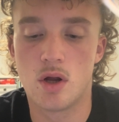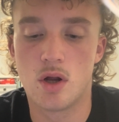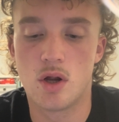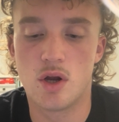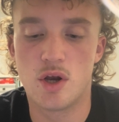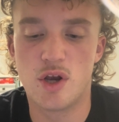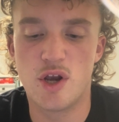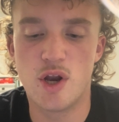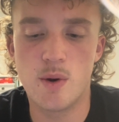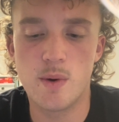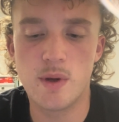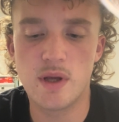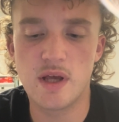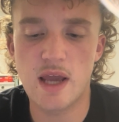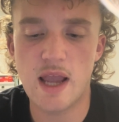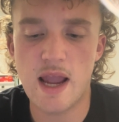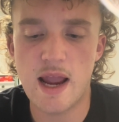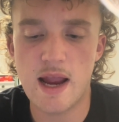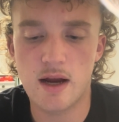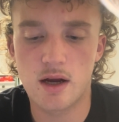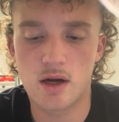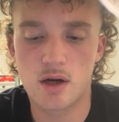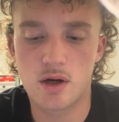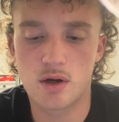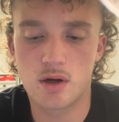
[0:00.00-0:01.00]
Knowing
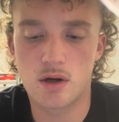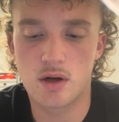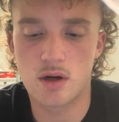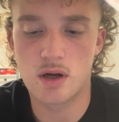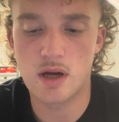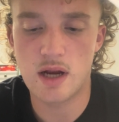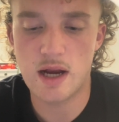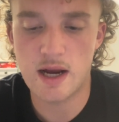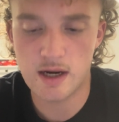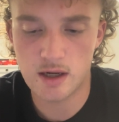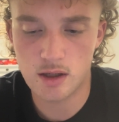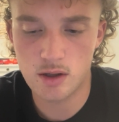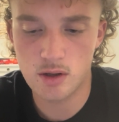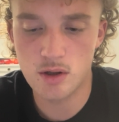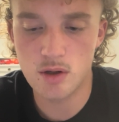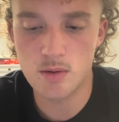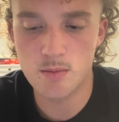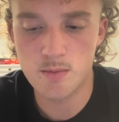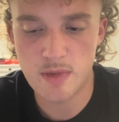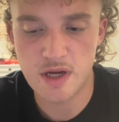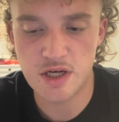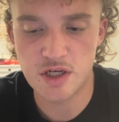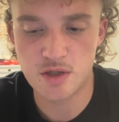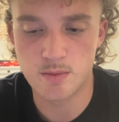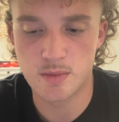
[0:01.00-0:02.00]
accurate
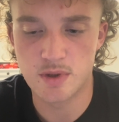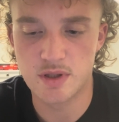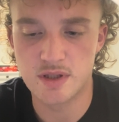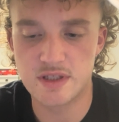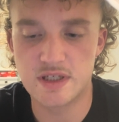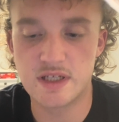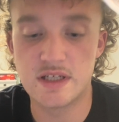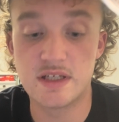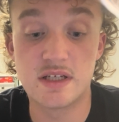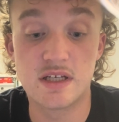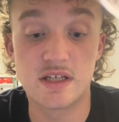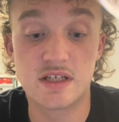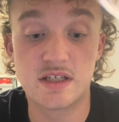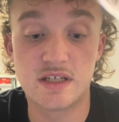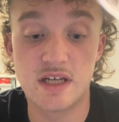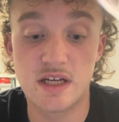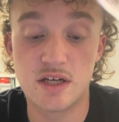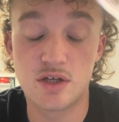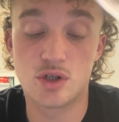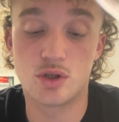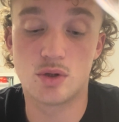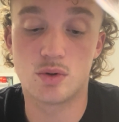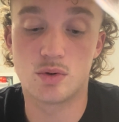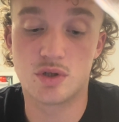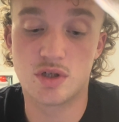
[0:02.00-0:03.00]
measurements is
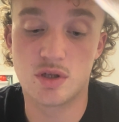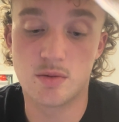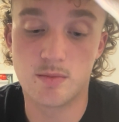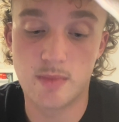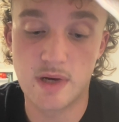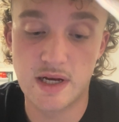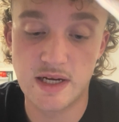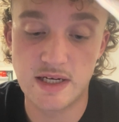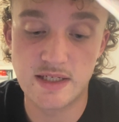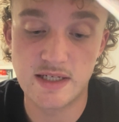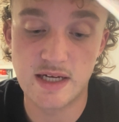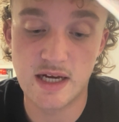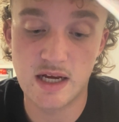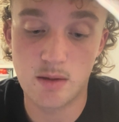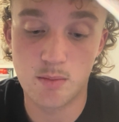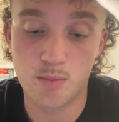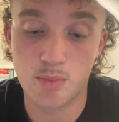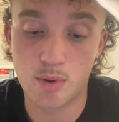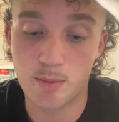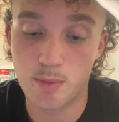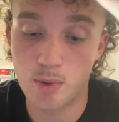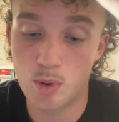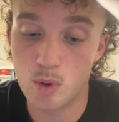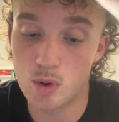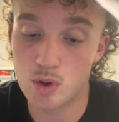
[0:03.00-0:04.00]
essential to maintain
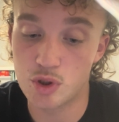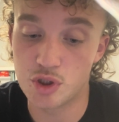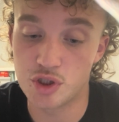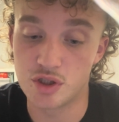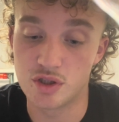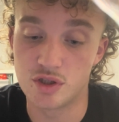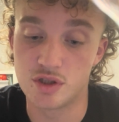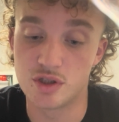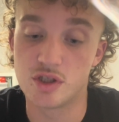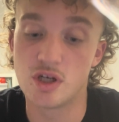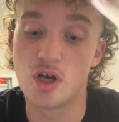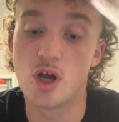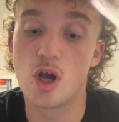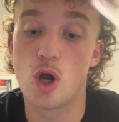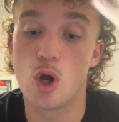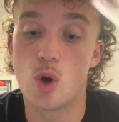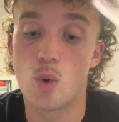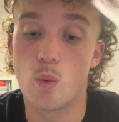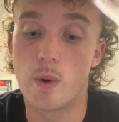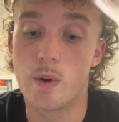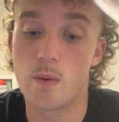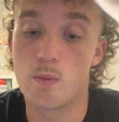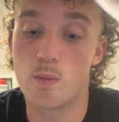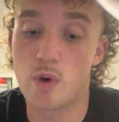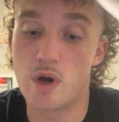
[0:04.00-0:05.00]
proportions
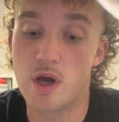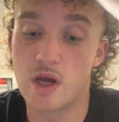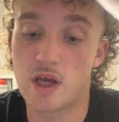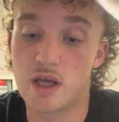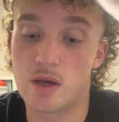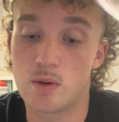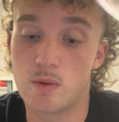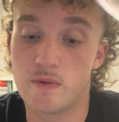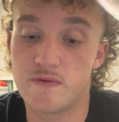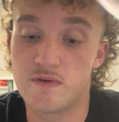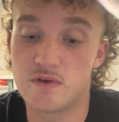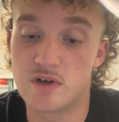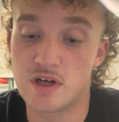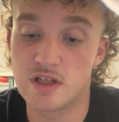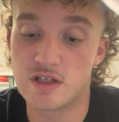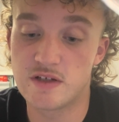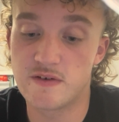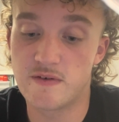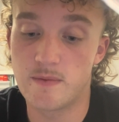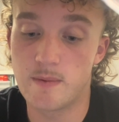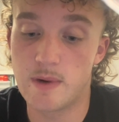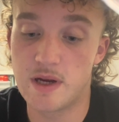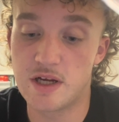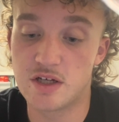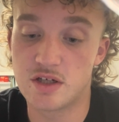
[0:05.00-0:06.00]
when working with
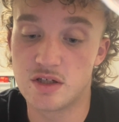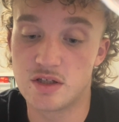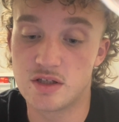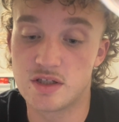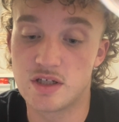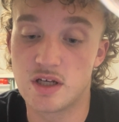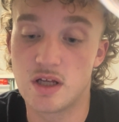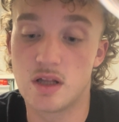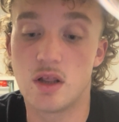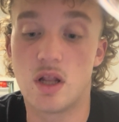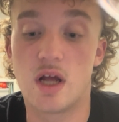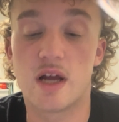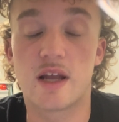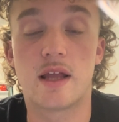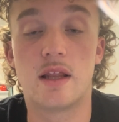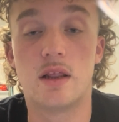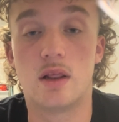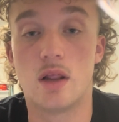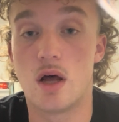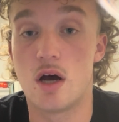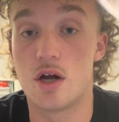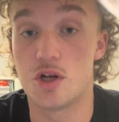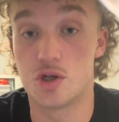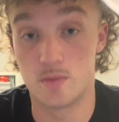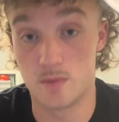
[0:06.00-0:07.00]
transformations like
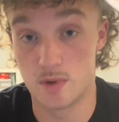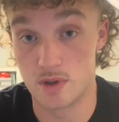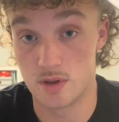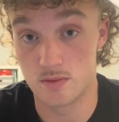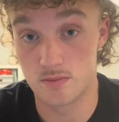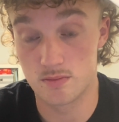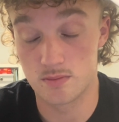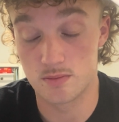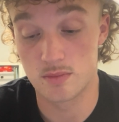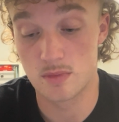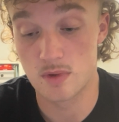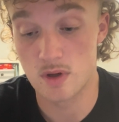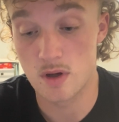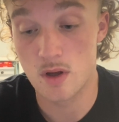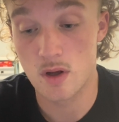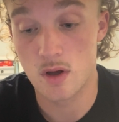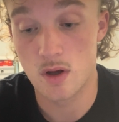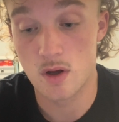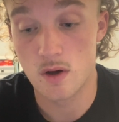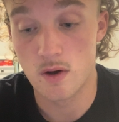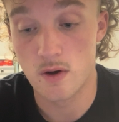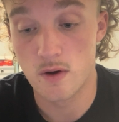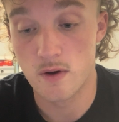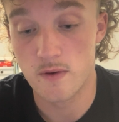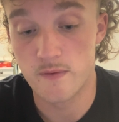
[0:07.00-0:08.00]
enlargement.
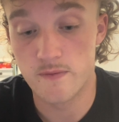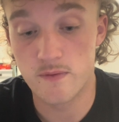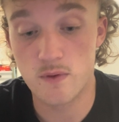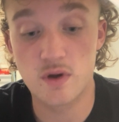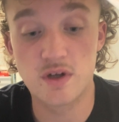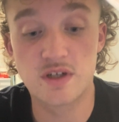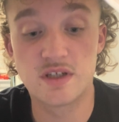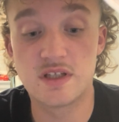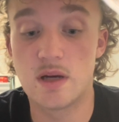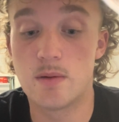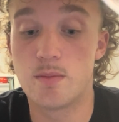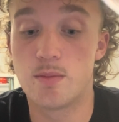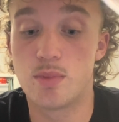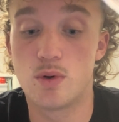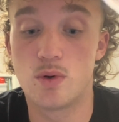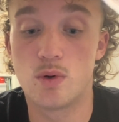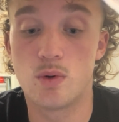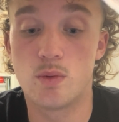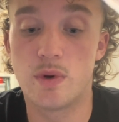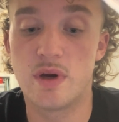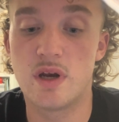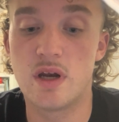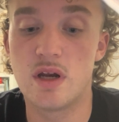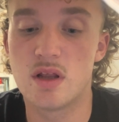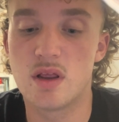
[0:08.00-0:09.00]
For example,
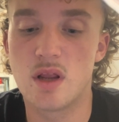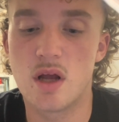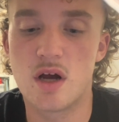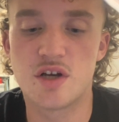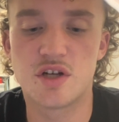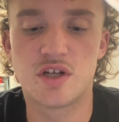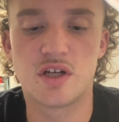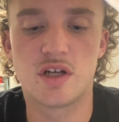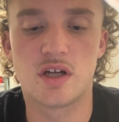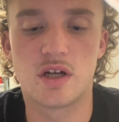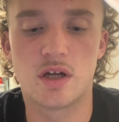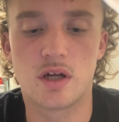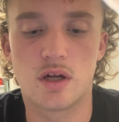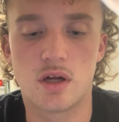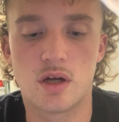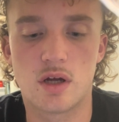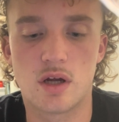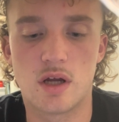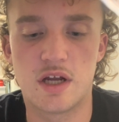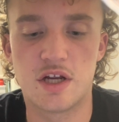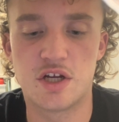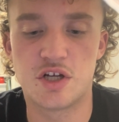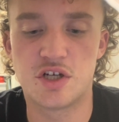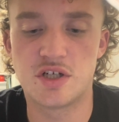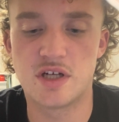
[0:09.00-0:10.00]
when enlarging
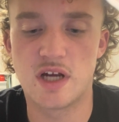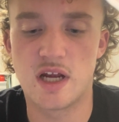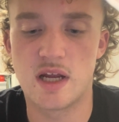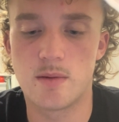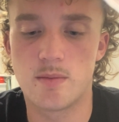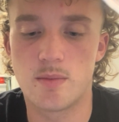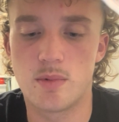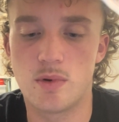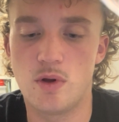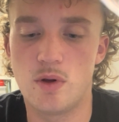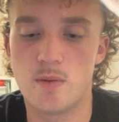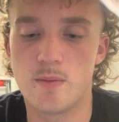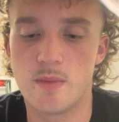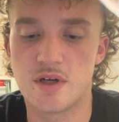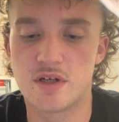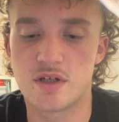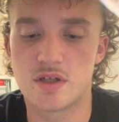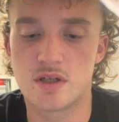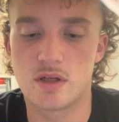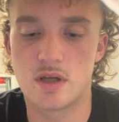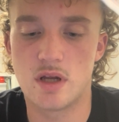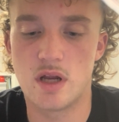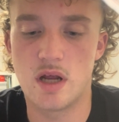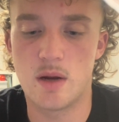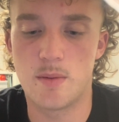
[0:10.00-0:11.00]
a shape, you must
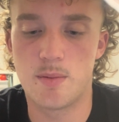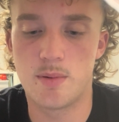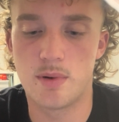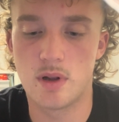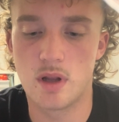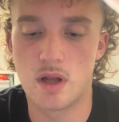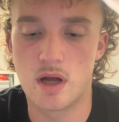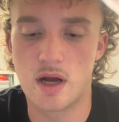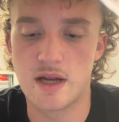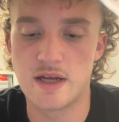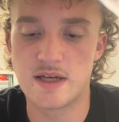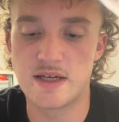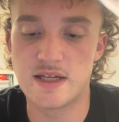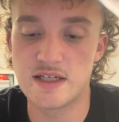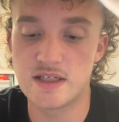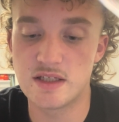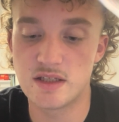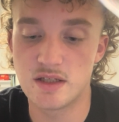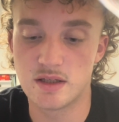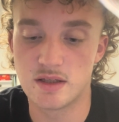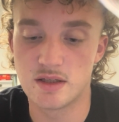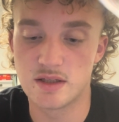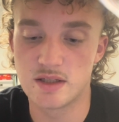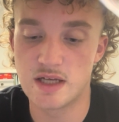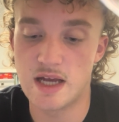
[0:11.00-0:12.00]
apply
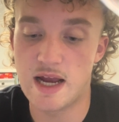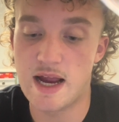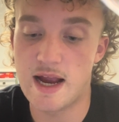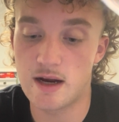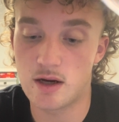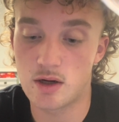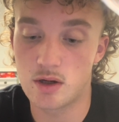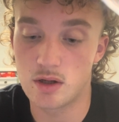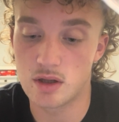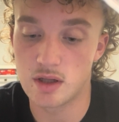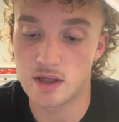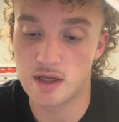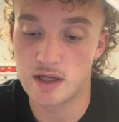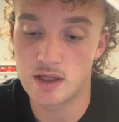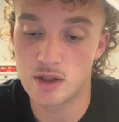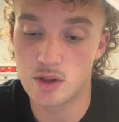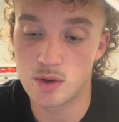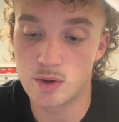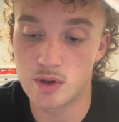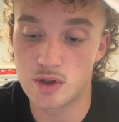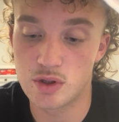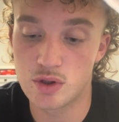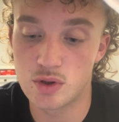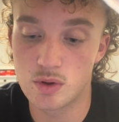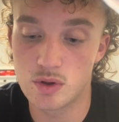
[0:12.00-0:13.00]
distance accurately to
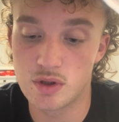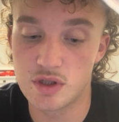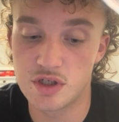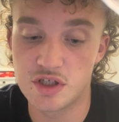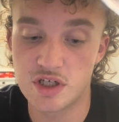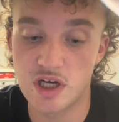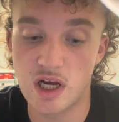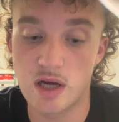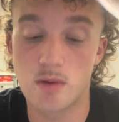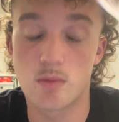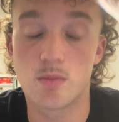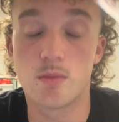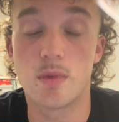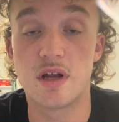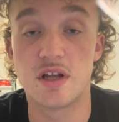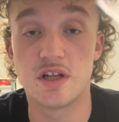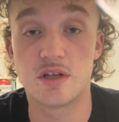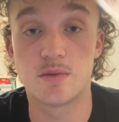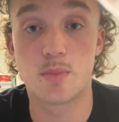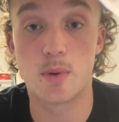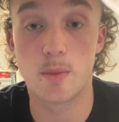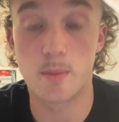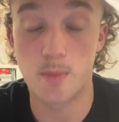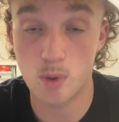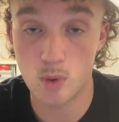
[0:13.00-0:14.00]
ensure the shape remains
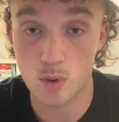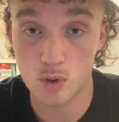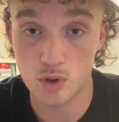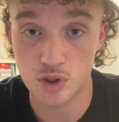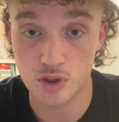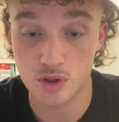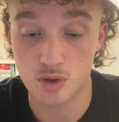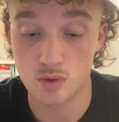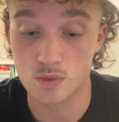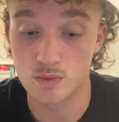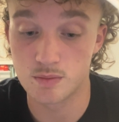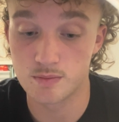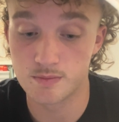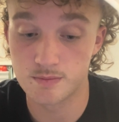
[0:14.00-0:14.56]
proportional.